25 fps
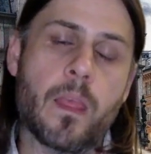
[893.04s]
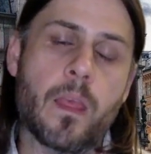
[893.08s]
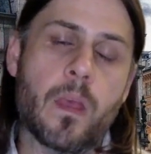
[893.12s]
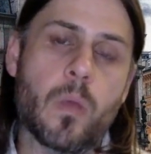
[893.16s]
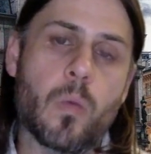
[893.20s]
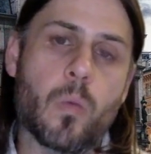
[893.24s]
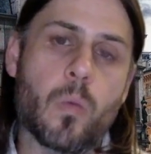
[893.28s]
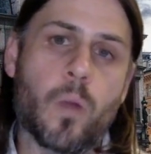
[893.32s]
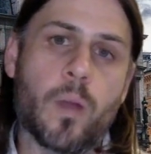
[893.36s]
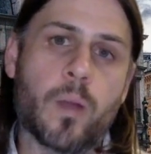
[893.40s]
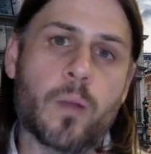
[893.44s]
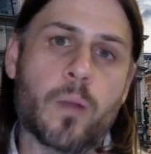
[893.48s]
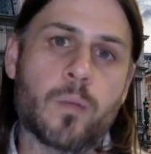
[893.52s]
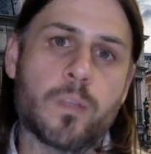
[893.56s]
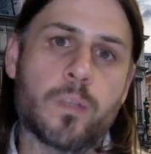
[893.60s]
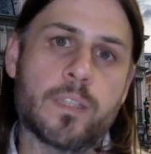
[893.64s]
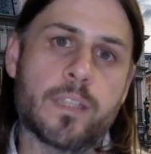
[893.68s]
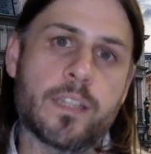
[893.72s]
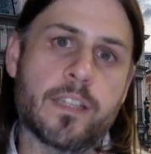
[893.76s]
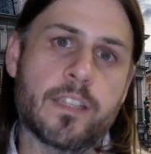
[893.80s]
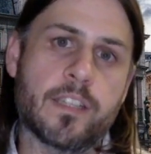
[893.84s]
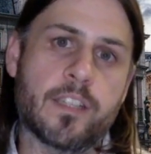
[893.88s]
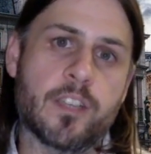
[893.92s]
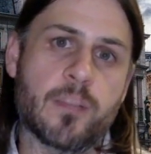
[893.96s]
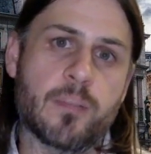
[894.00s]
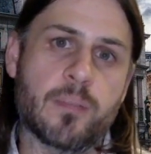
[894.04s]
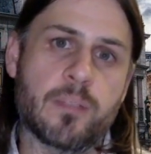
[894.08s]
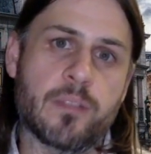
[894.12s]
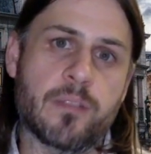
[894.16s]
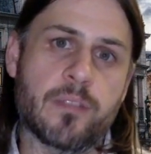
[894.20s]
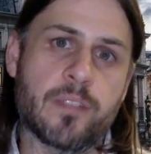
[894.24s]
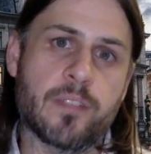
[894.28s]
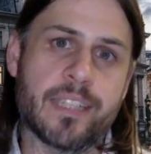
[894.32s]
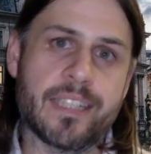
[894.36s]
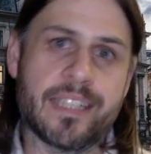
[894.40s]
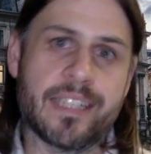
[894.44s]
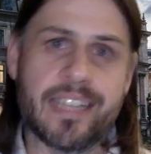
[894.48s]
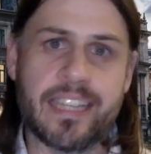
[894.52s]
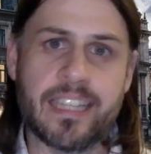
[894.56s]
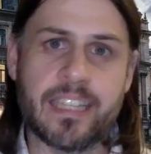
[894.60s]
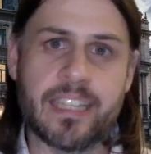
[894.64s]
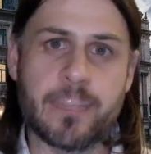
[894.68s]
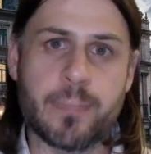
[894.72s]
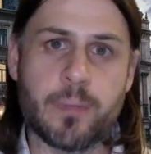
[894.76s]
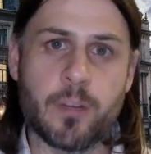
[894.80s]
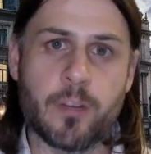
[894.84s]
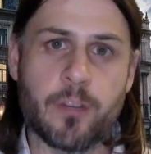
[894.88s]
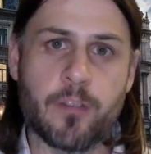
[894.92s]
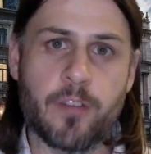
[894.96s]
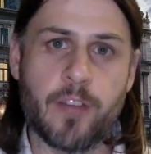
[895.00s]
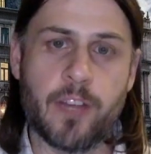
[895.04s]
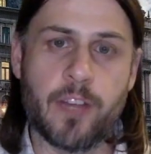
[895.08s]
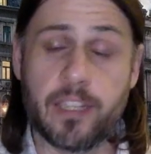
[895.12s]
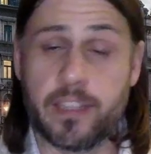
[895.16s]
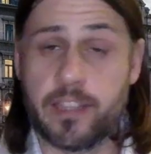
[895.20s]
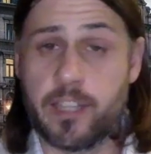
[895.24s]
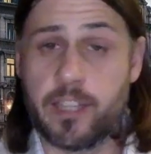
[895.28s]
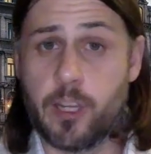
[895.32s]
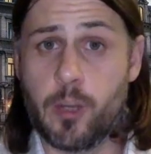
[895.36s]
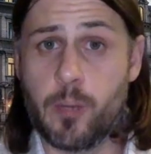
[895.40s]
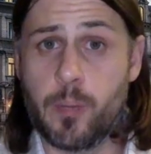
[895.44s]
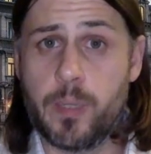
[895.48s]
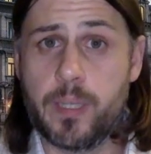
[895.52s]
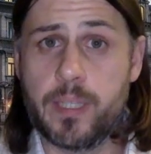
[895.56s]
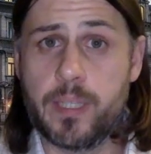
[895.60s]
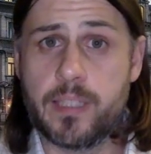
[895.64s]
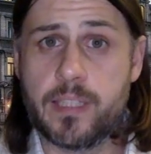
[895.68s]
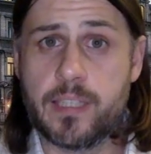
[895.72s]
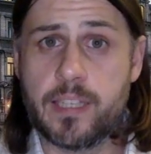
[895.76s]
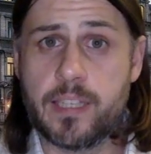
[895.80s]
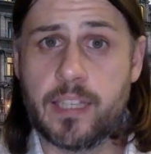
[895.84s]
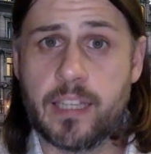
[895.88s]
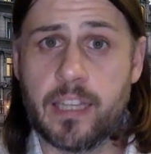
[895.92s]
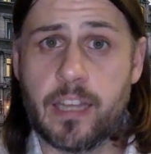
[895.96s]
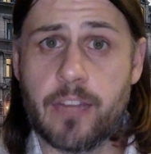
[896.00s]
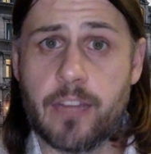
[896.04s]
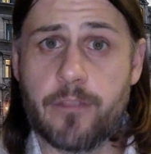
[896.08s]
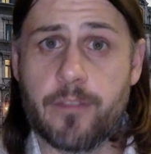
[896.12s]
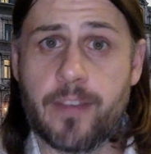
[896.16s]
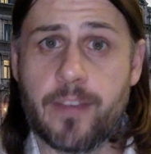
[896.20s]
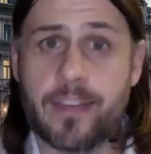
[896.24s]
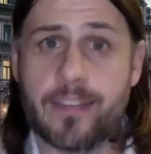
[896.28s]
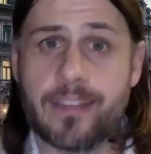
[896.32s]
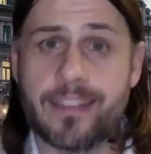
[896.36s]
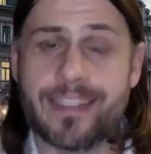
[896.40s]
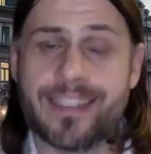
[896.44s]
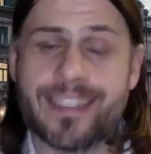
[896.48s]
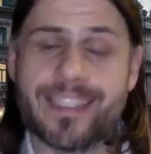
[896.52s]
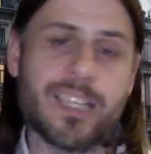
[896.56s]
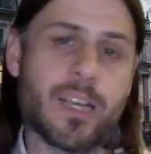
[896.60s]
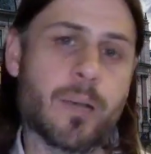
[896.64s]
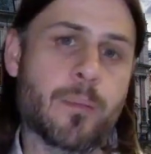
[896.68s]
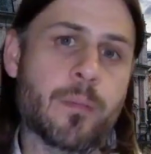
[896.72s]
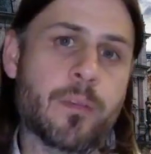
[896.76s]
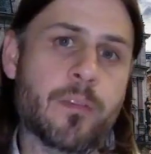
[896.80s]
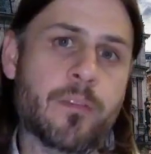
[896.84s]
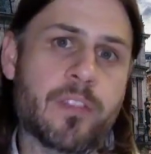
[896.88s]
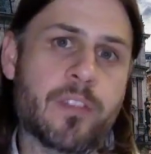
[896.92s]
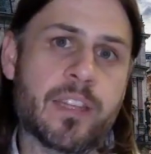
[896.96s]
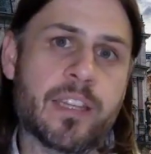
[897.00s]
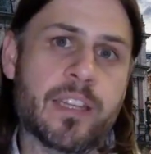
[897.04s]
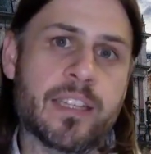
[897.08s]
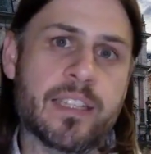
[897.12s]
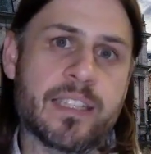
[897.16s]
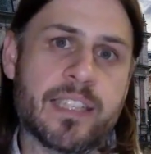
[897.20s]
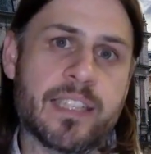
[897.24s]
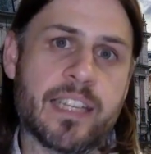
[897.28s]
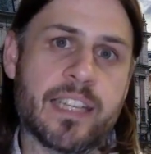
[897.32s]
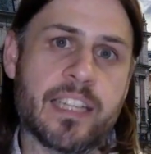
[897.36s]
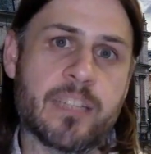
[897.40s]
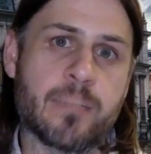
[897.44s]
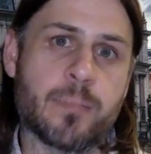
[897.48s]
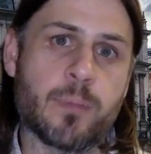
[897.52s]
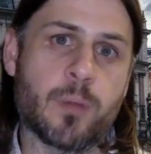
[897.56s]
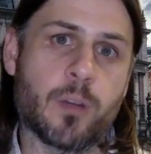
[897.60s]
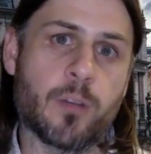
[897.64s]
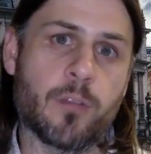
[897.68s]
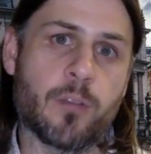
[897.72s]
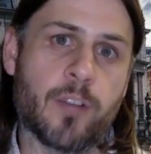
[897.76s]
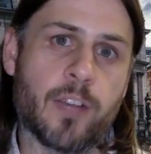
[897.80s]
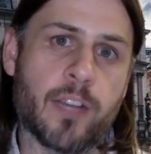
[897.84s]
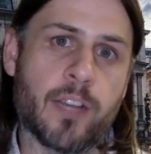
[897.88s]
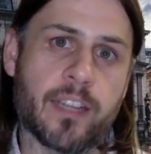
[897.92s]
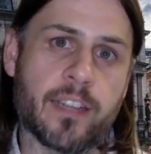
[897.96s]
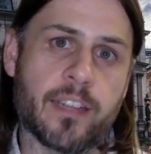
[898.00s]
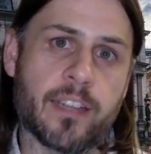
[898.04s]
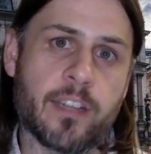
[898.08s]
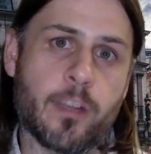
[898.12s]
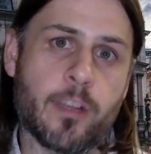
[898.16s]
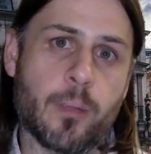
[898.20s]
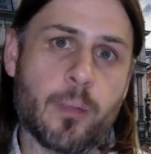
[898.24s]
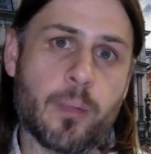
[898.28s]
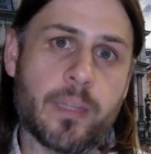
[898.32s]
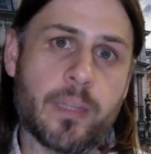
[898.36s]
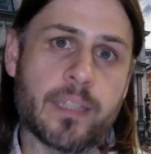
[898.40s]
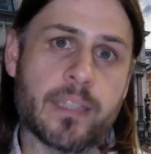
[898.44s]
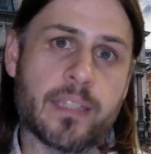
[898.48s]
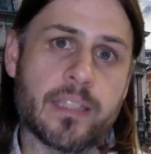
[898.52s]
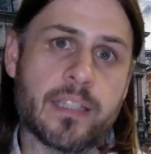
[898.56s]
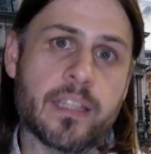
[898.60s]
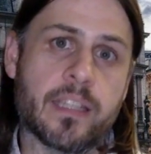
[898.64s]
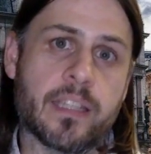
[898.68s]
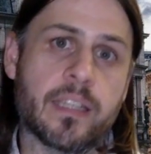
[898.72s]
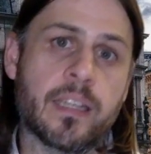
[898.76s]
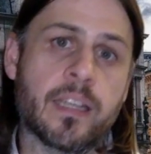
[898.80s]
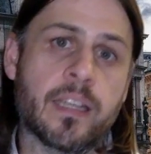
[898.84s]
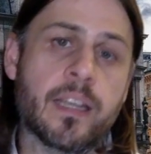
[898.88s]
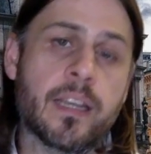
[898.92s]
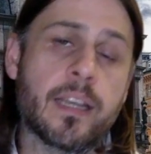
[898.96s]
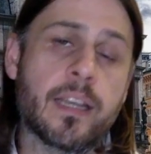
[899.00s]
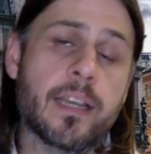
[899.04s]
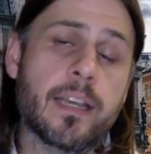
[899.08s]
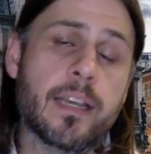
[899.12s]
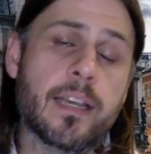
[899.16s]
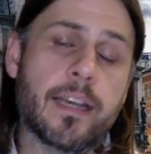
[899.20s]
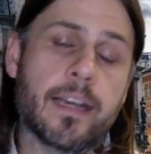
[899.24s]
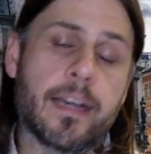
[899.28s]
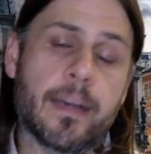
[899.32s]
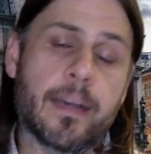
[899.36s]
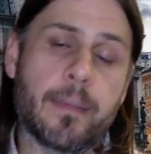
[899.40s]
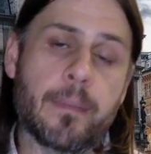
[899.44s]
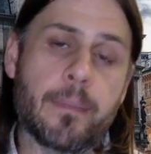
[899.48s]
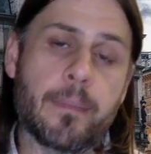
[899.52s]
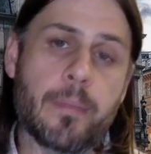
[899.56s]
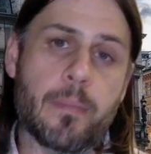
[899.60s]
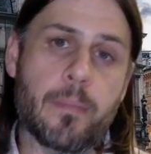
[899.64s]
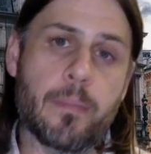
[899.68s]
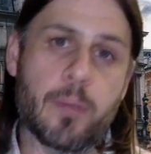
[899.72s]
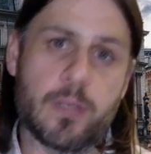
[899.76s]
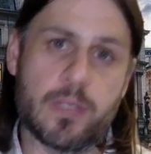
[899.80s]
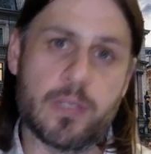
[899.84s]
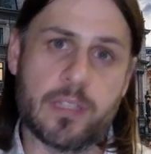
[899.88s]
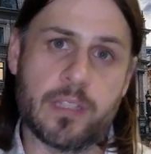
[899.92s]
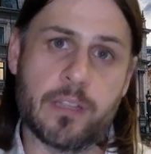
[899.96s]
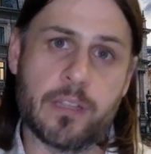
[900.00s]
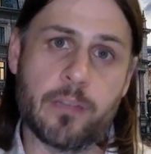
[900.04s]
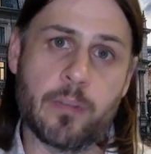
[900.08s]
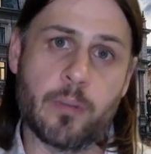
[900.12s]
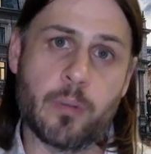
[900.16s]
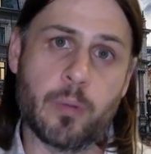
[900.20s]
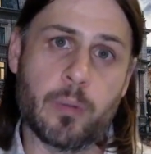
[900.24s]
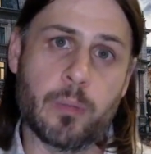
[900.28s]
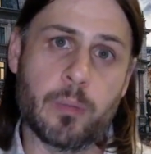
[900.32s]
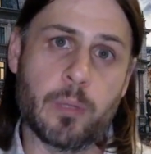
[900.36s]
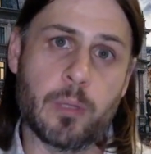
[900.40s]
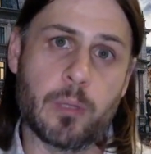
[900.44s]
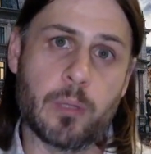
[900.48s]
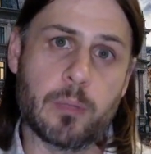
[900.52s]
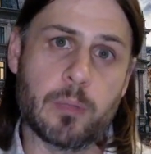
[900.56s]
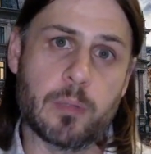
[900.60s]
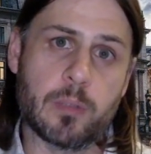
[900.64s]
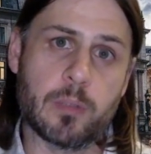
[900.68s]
One was in terms of disease-modifying therapies, and they found that some of the disease-modifying therapies that um, the person living with multiple